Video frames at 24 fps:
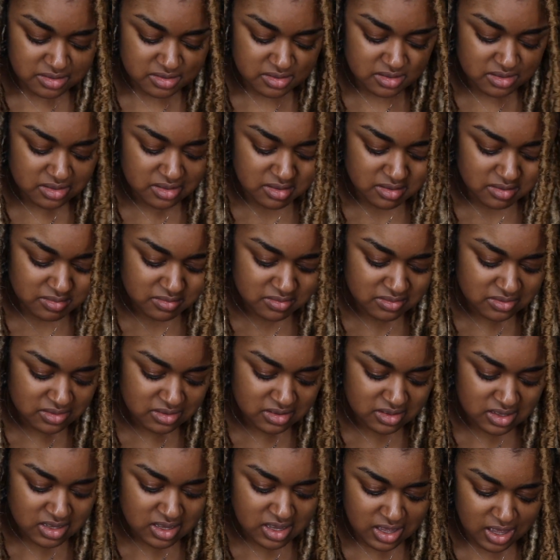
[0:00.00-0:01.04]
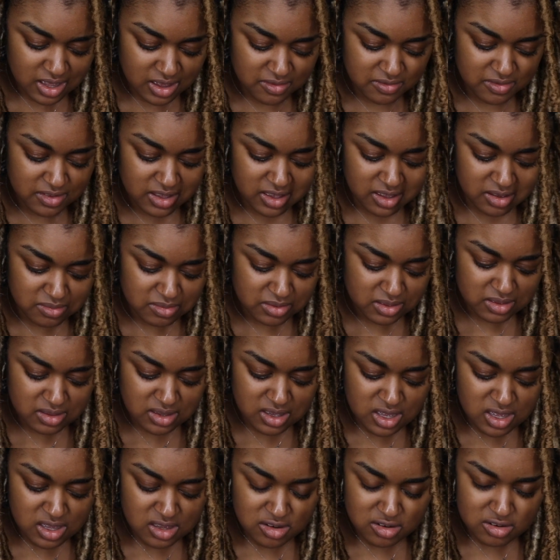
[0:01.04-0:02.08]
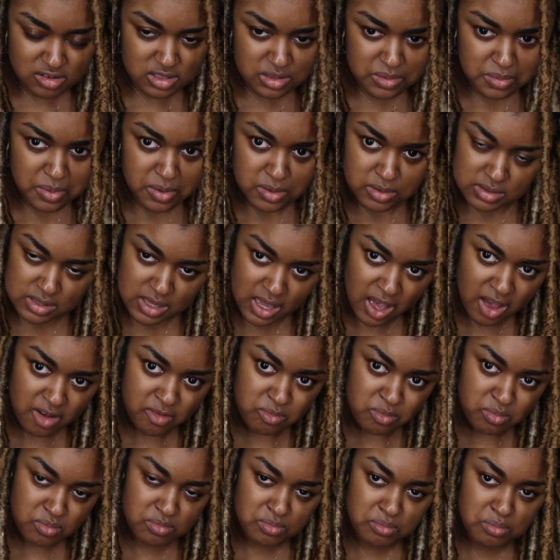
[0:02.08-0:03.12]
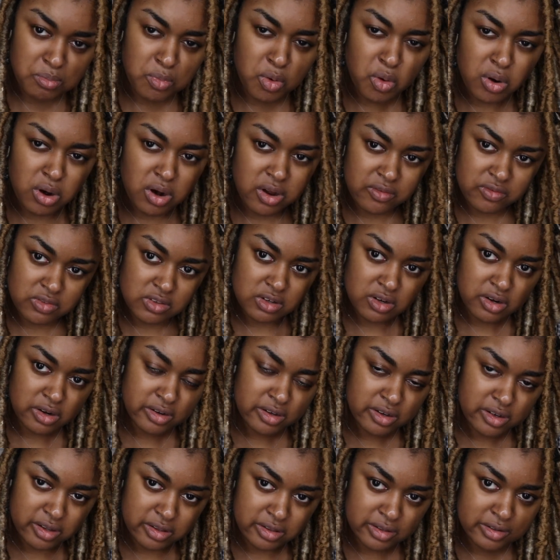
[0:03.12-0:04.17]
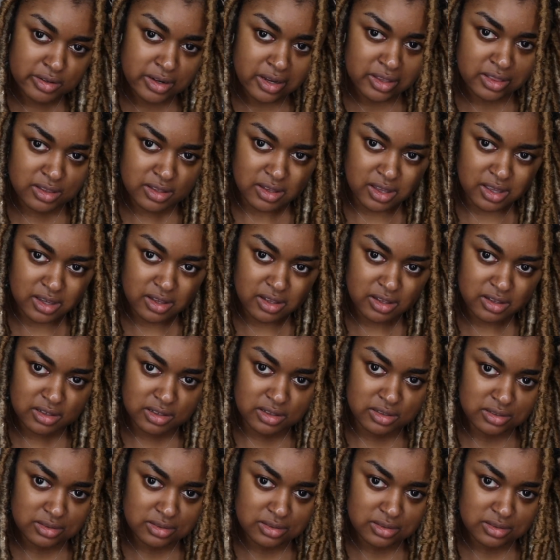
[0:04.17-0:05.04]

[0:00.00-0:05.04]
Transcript: So I feel like you're supposed to have more of the dark color, not the light color.